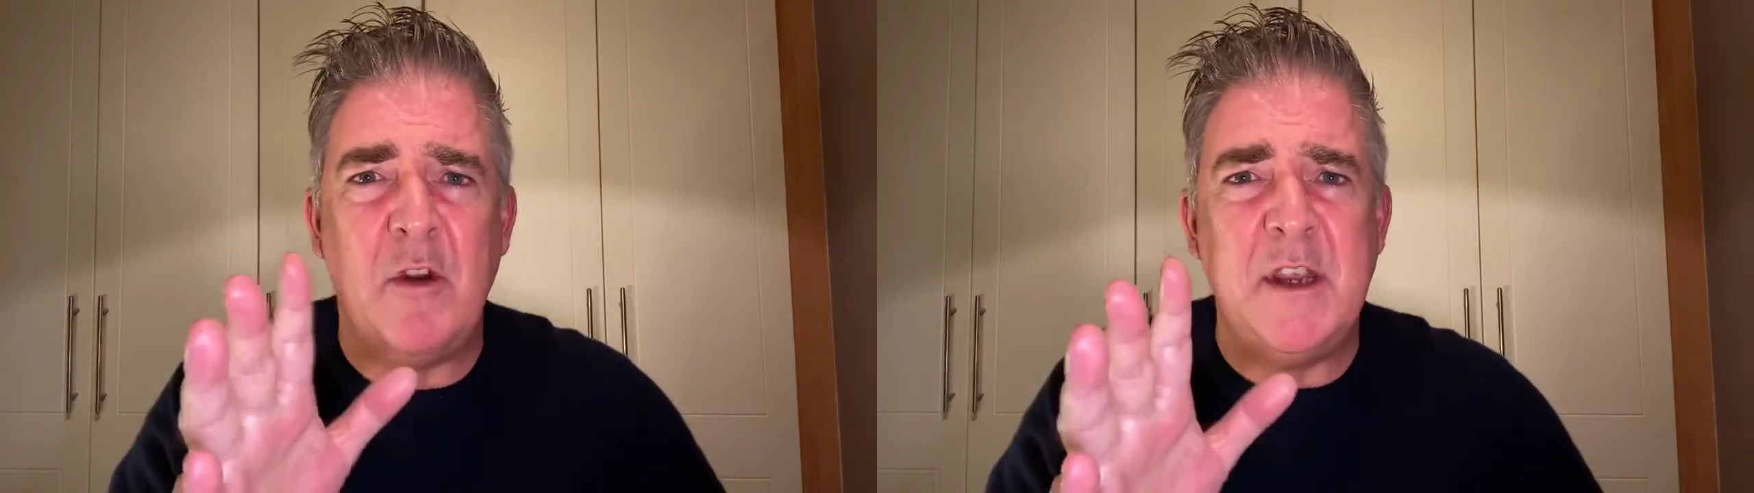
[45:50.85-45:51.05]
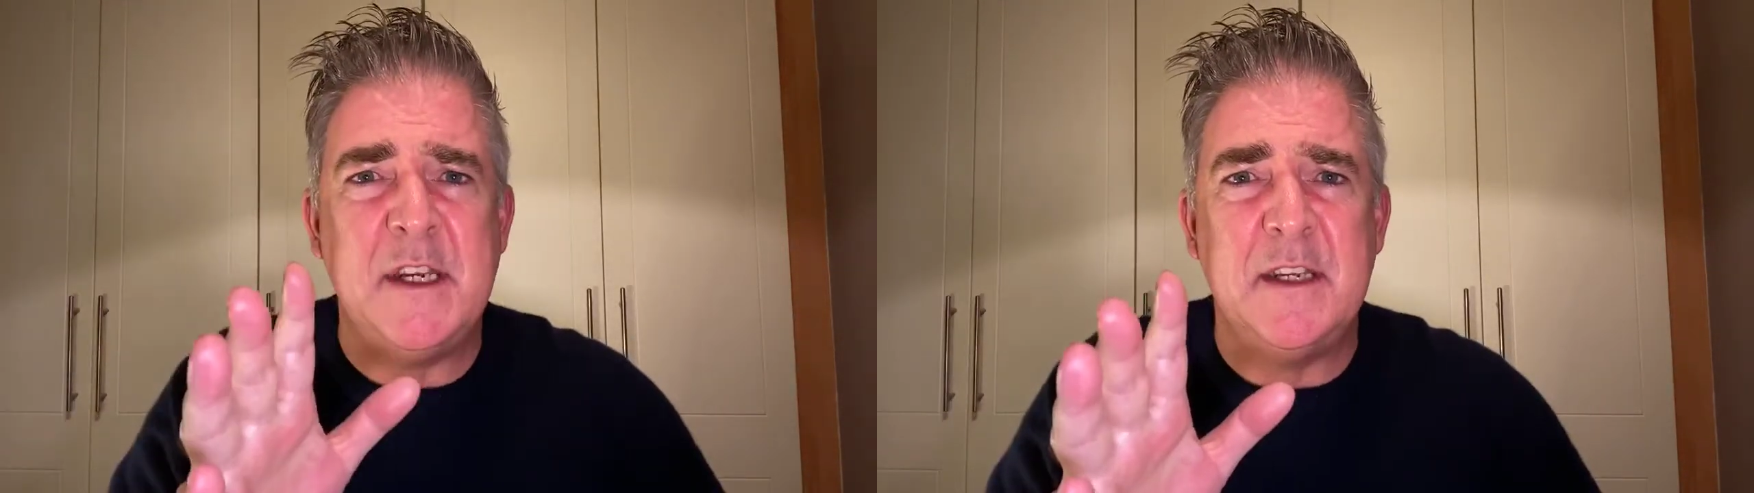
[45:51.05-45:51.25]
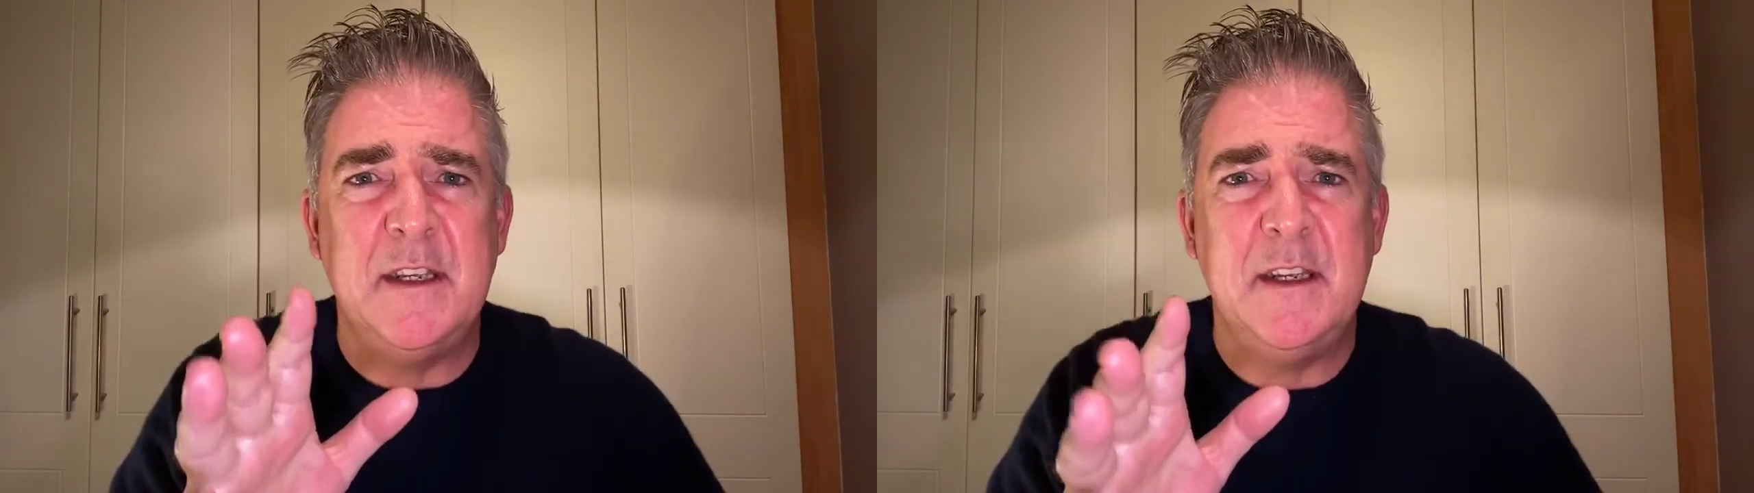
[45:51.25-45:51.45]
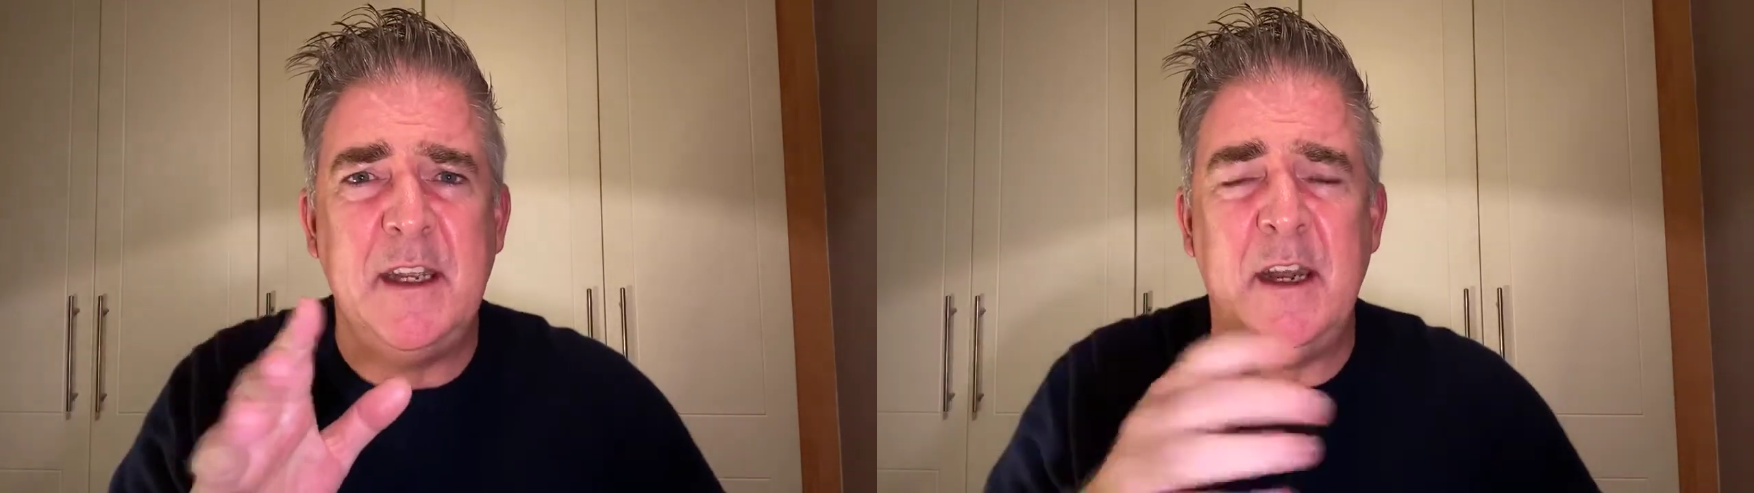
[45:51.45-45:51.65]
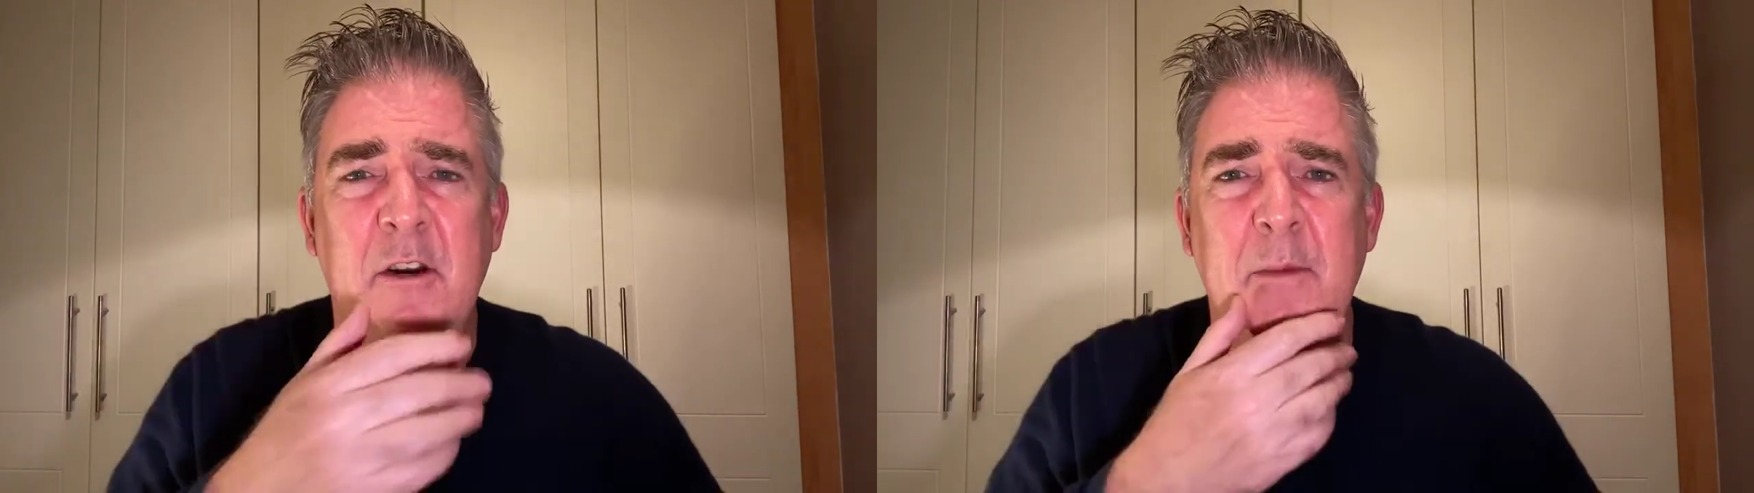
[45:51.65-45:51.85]
right.
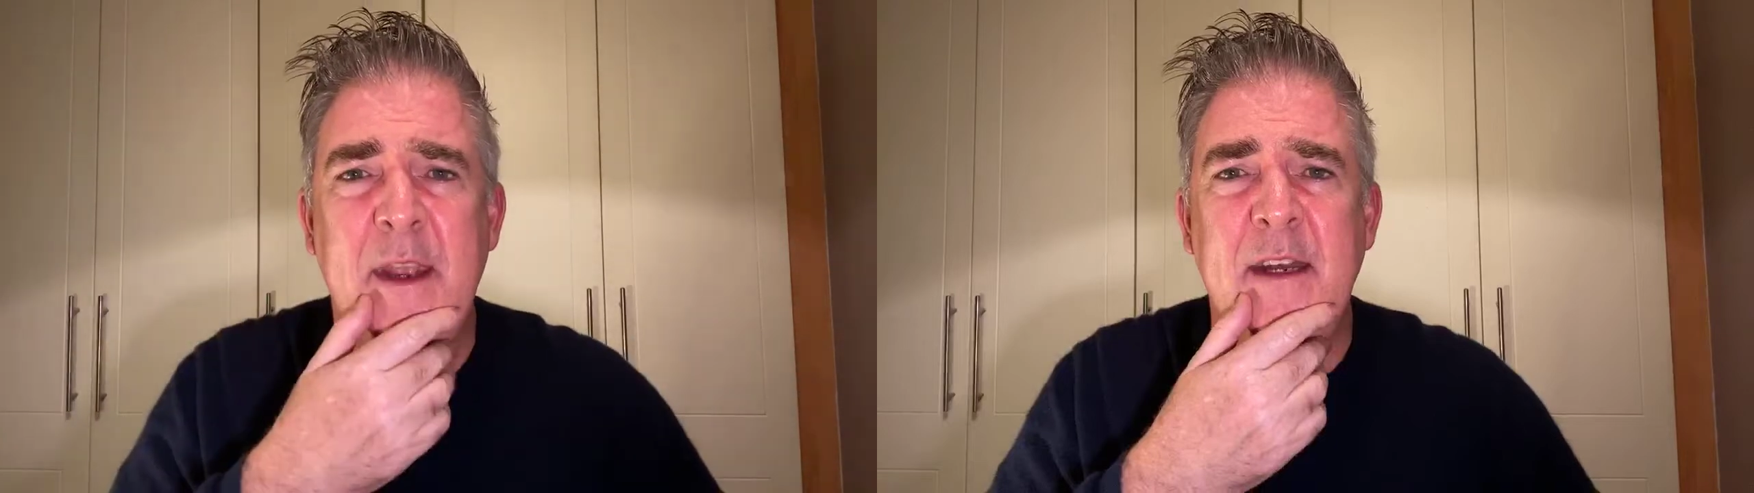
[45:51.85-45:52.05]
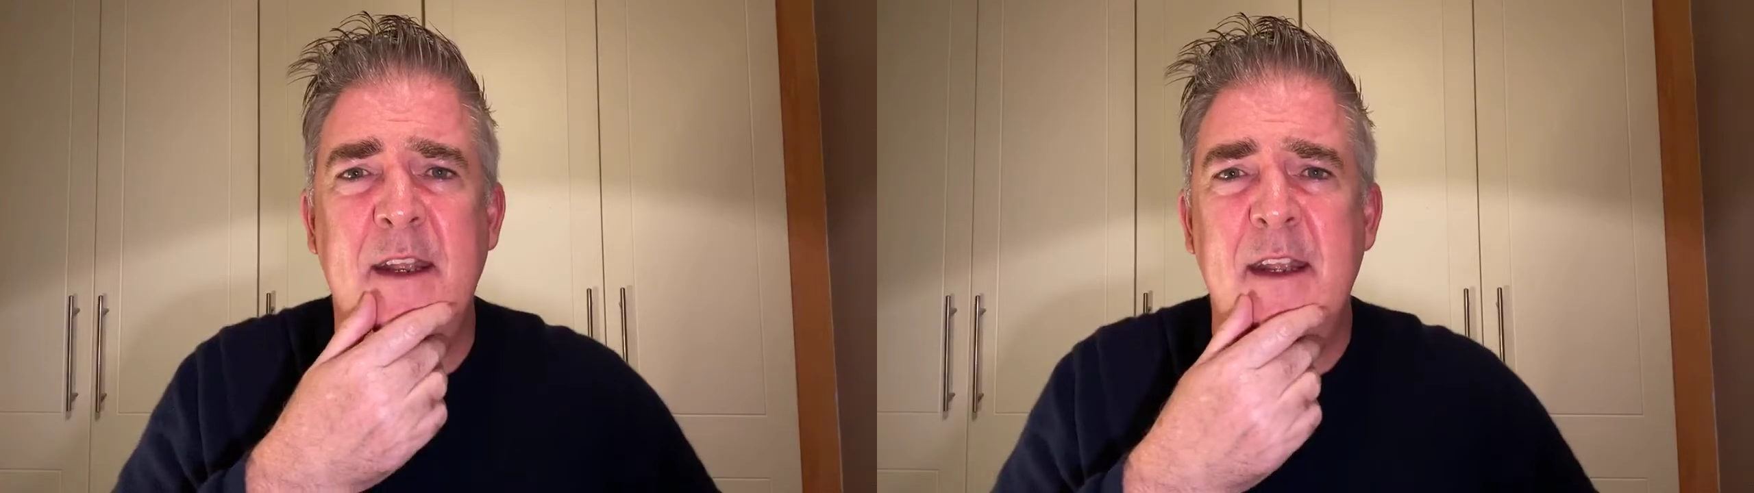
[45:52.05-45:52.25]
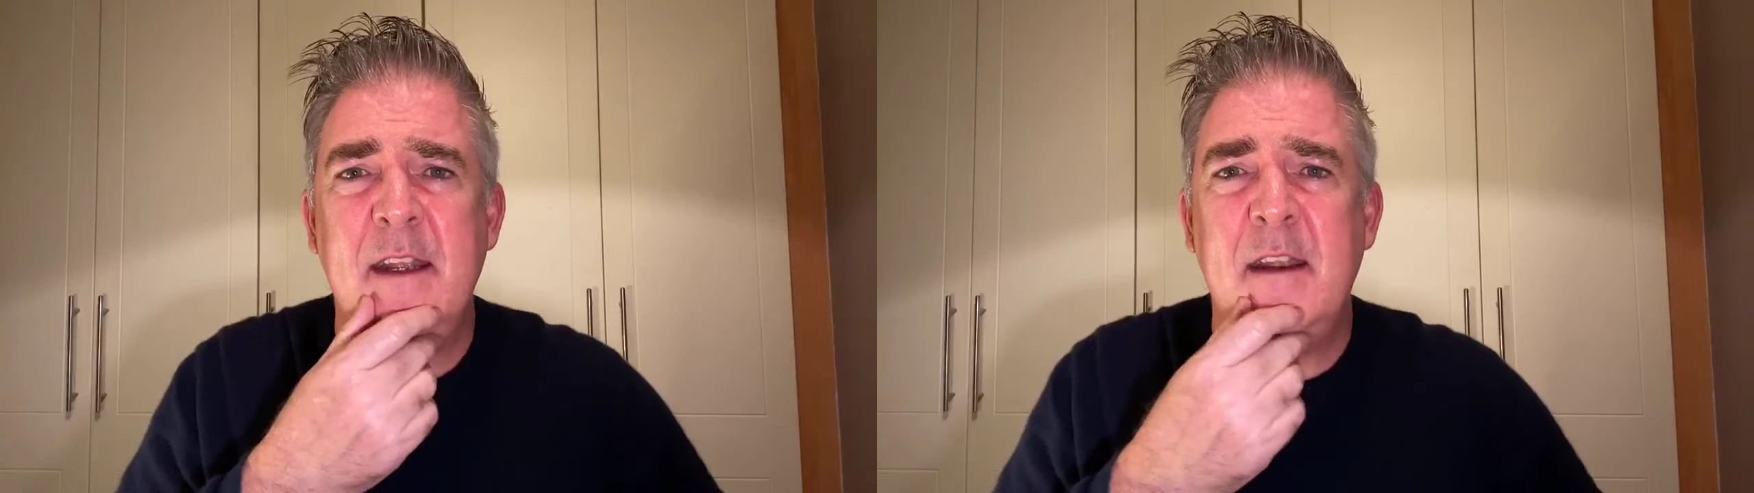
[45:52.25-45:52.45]
You know what I mean?